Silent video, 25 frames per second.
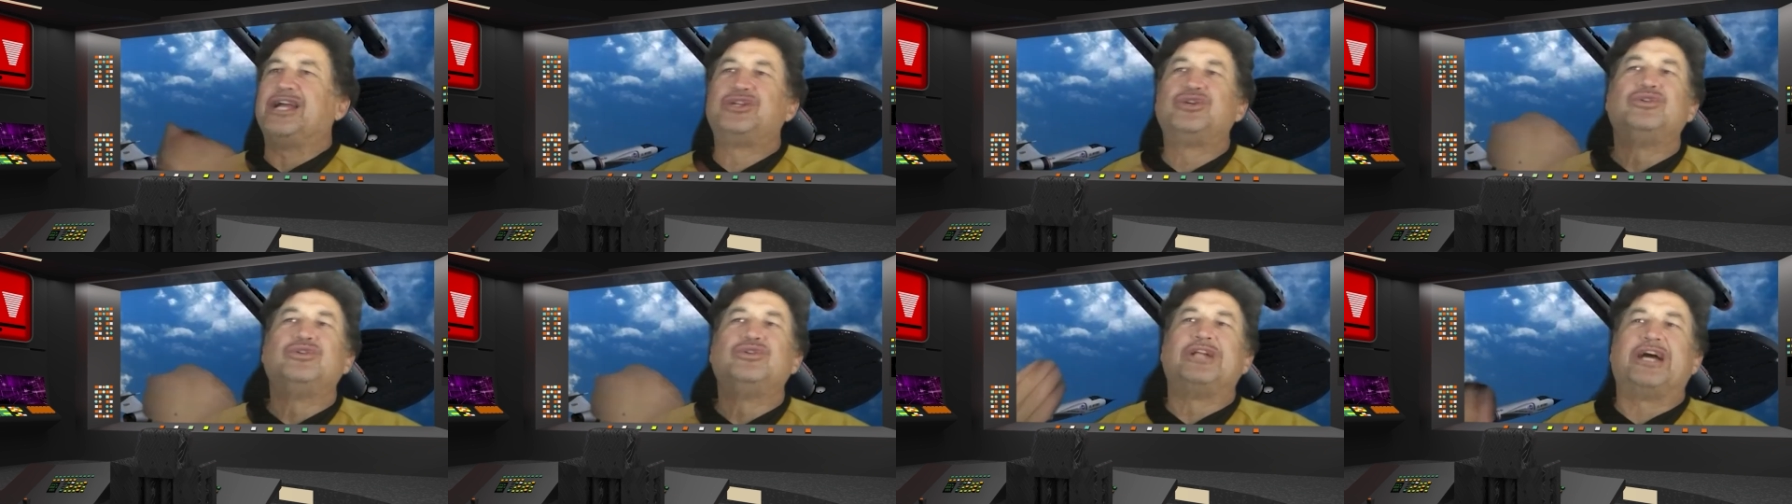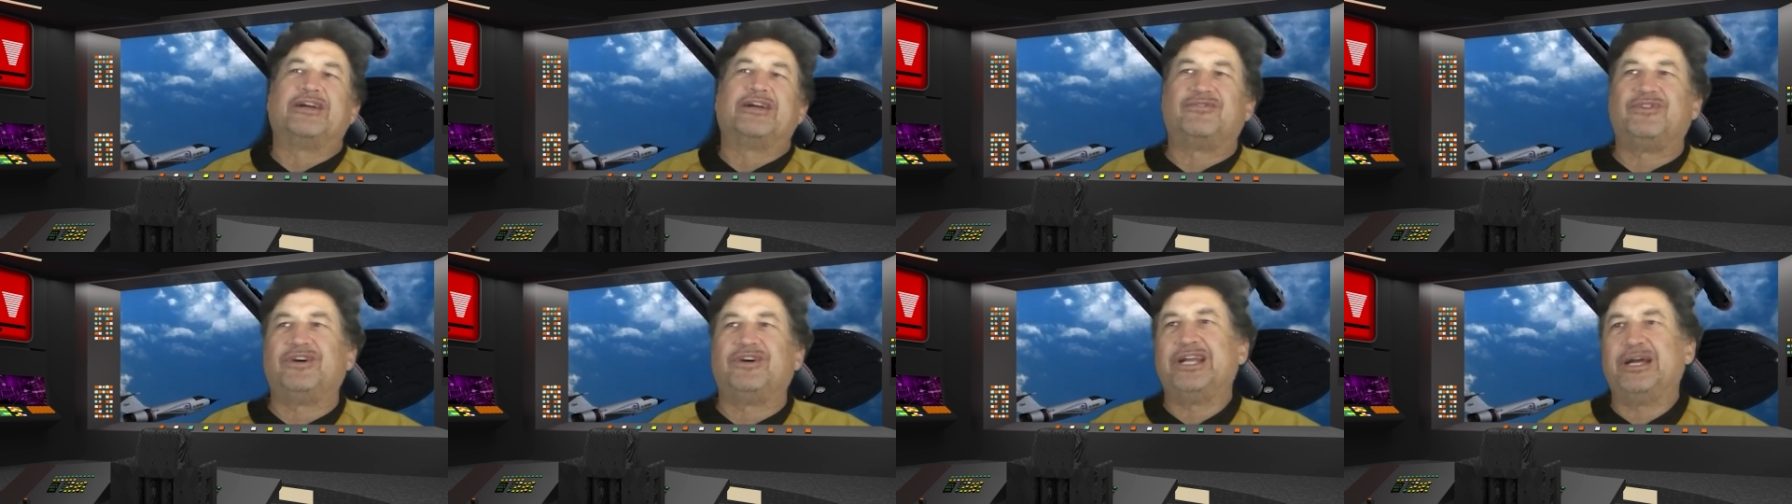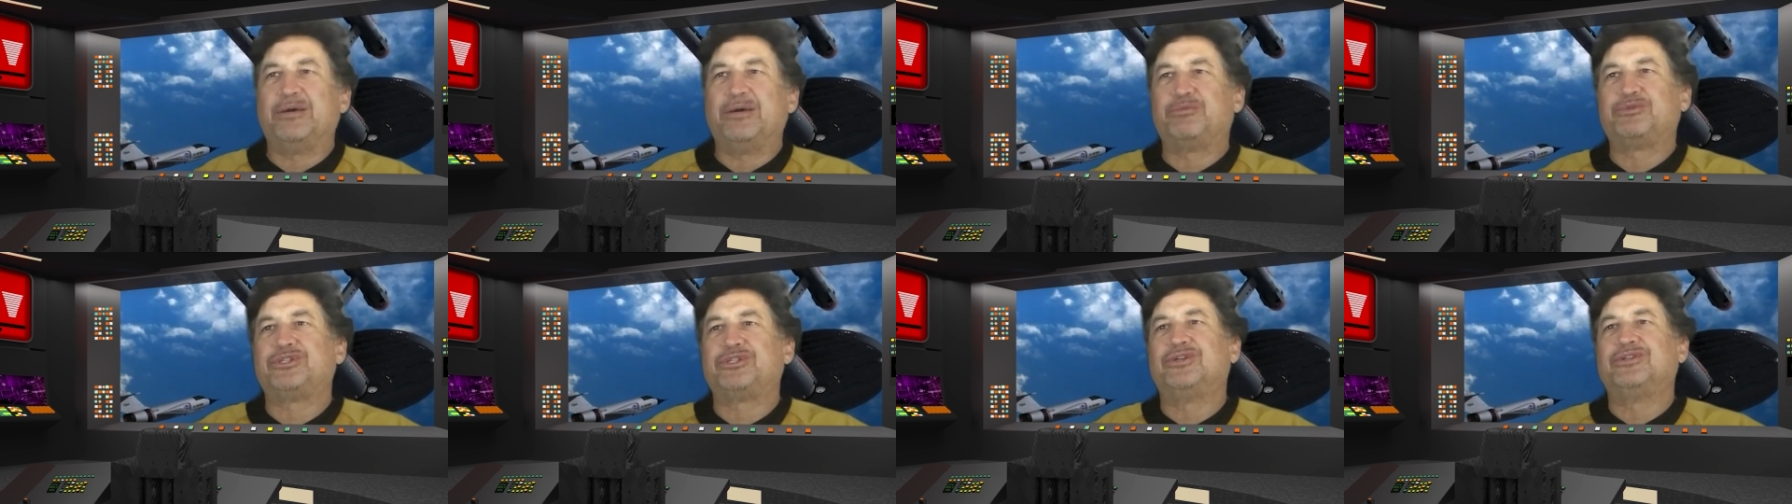do like fun
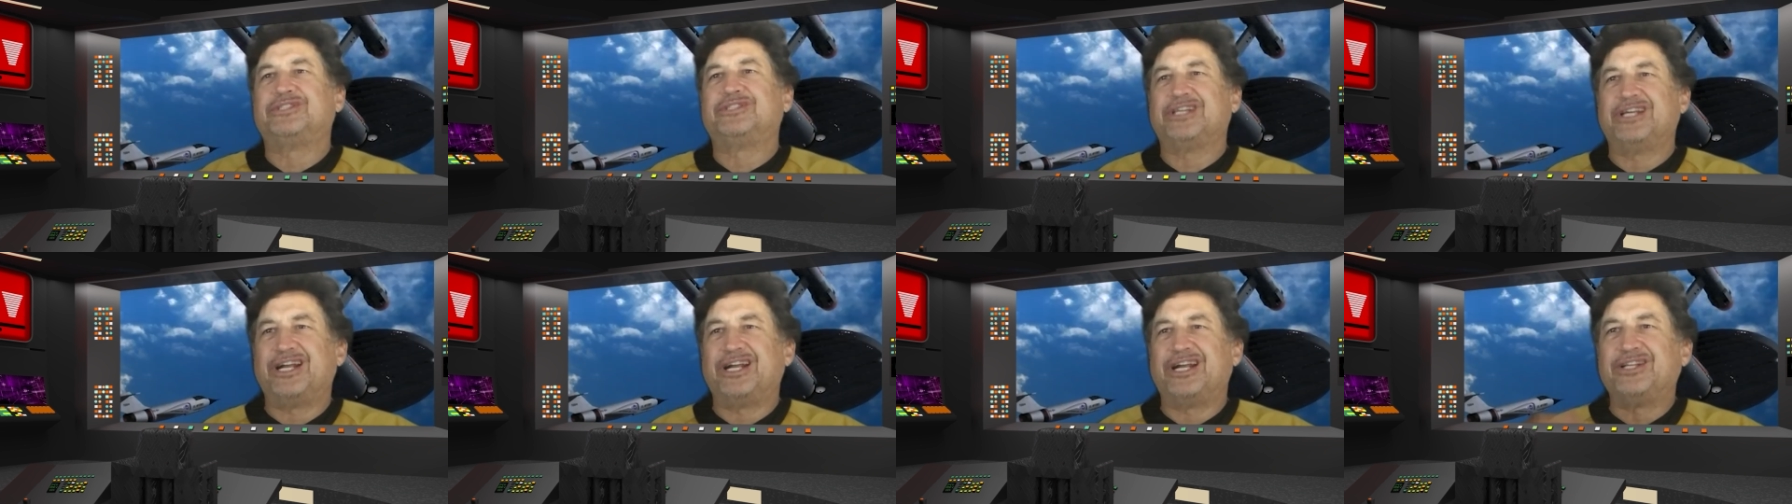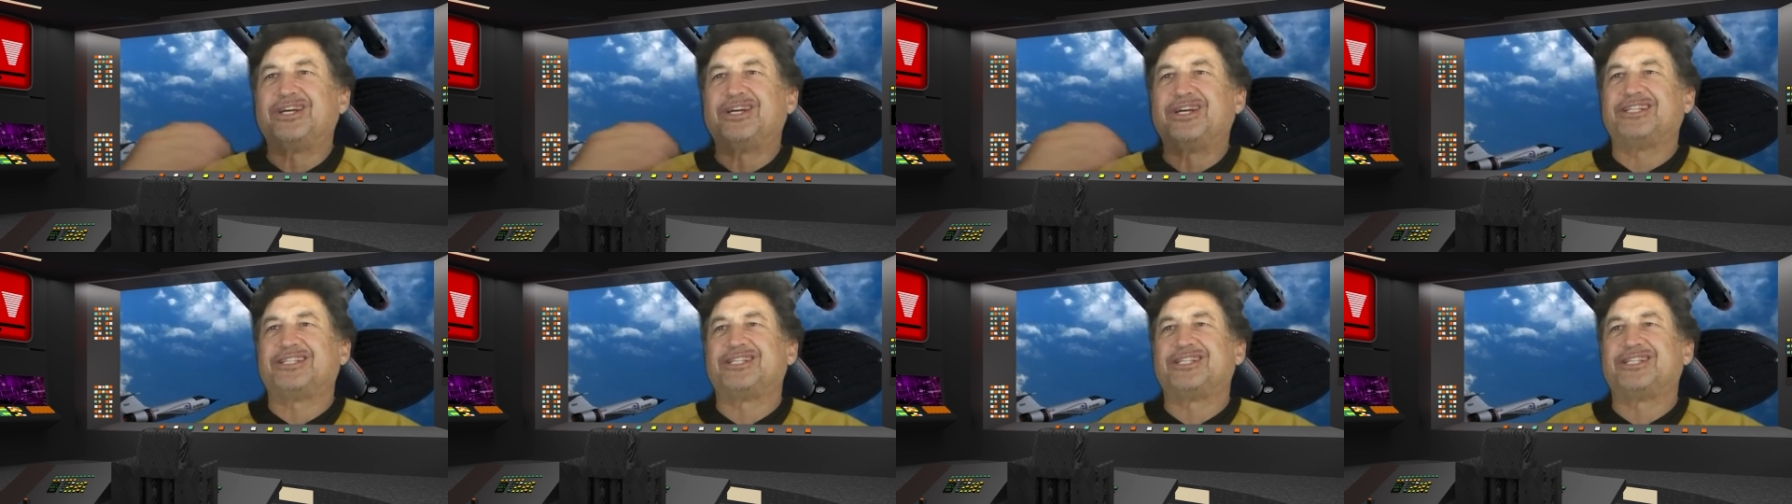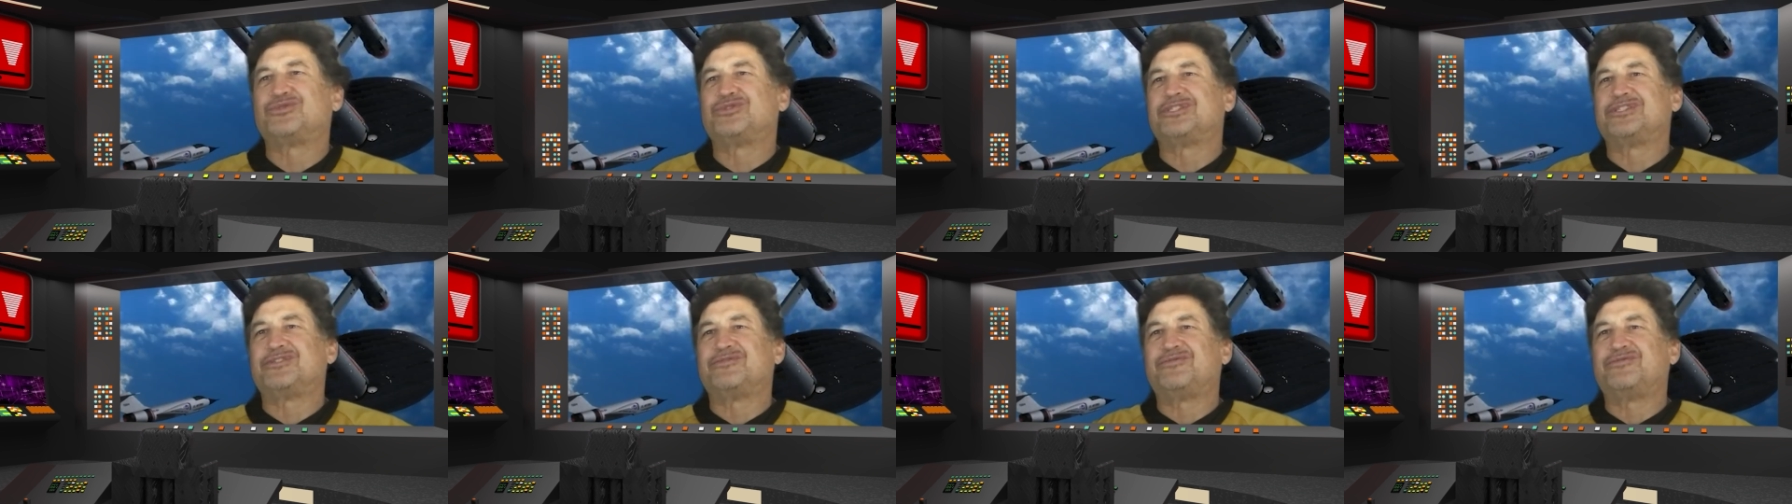episodes, and I thought
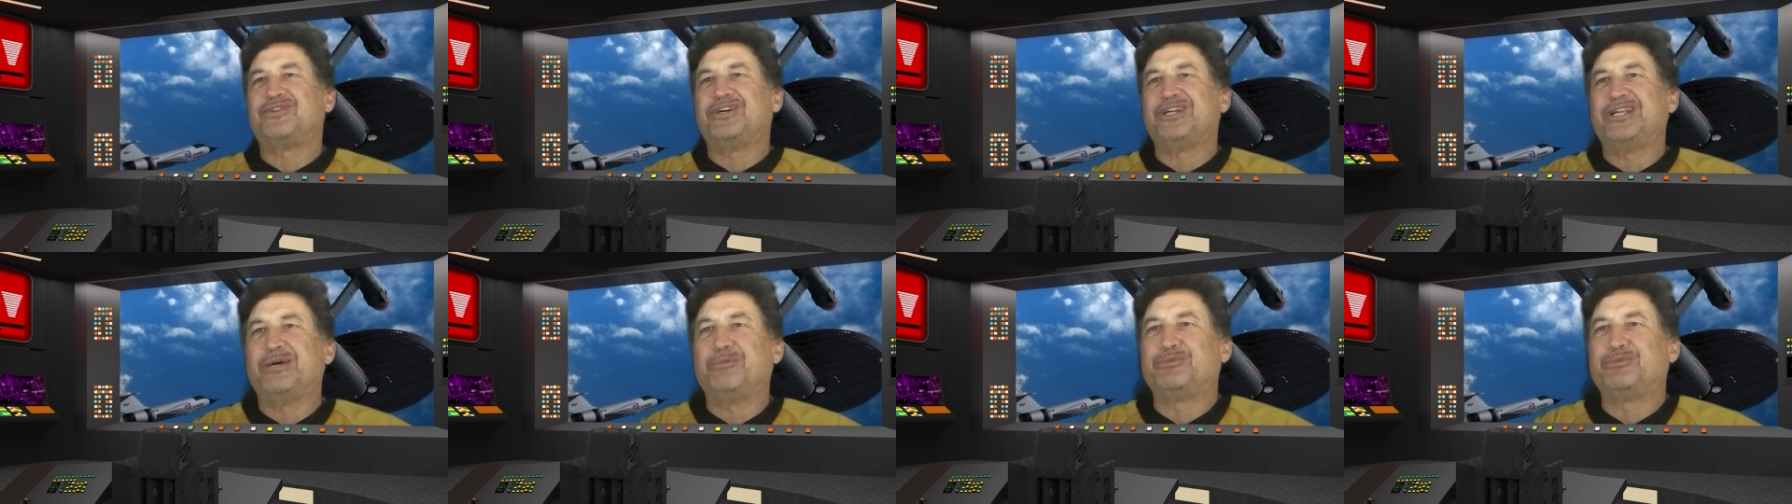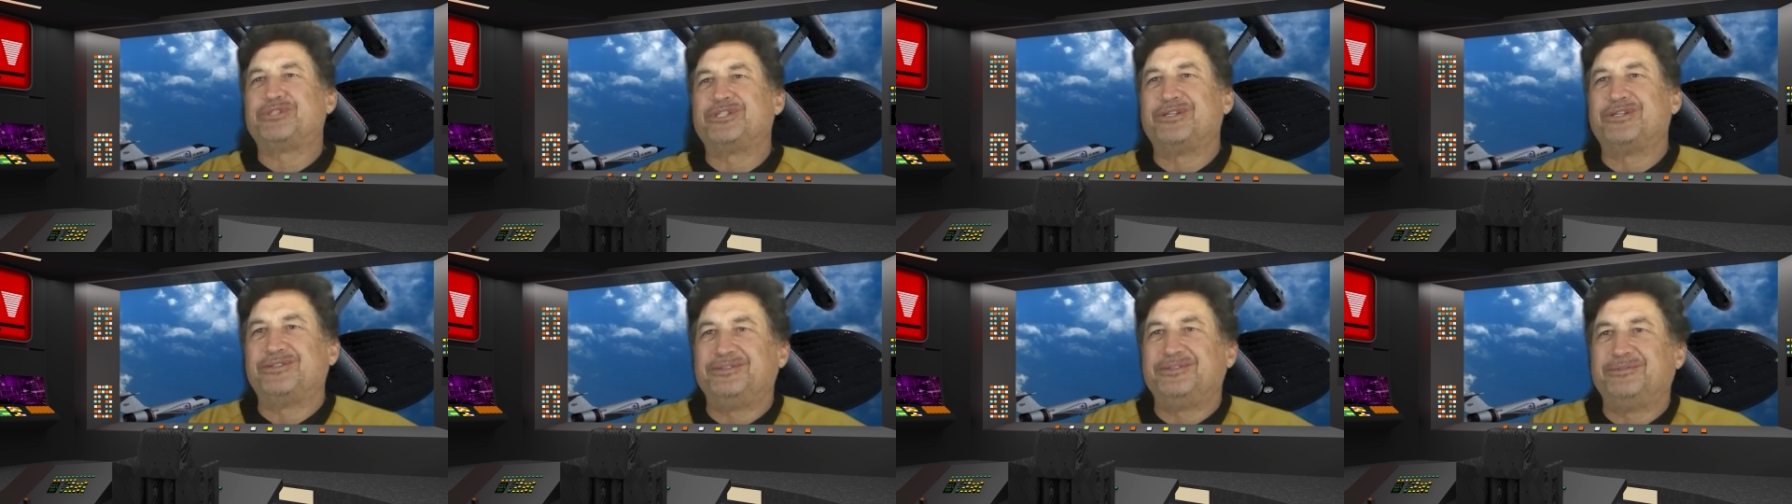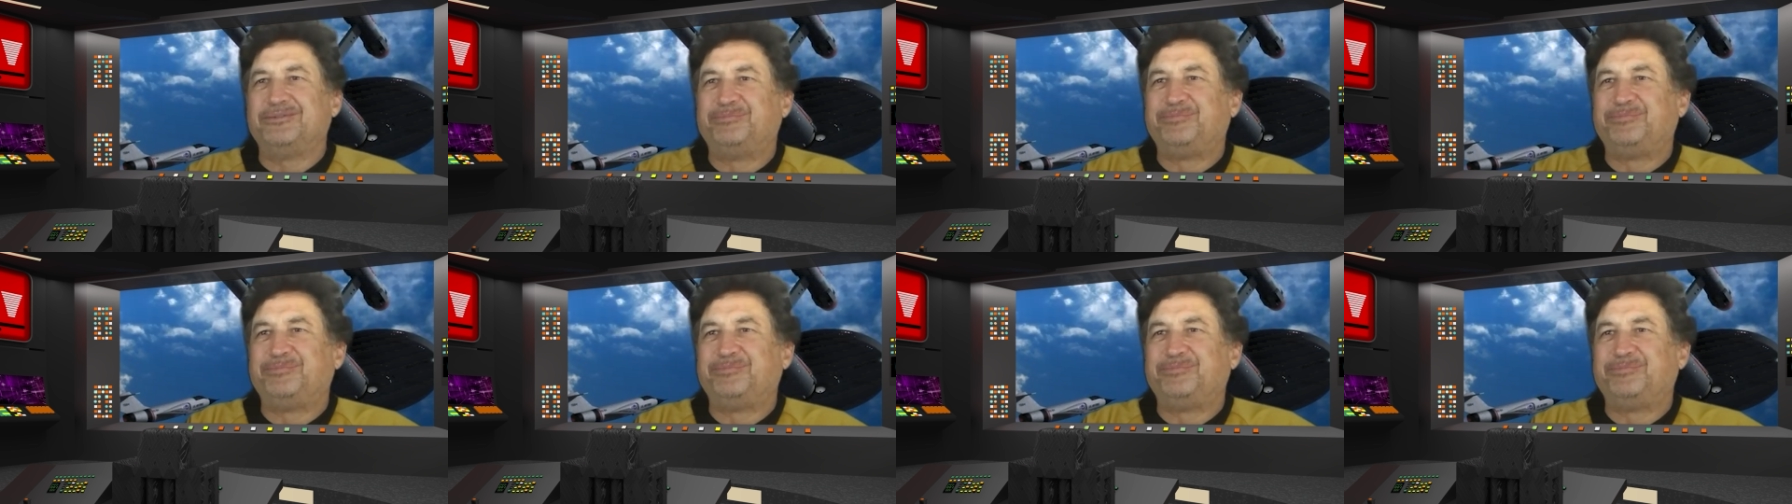this was a fun episode.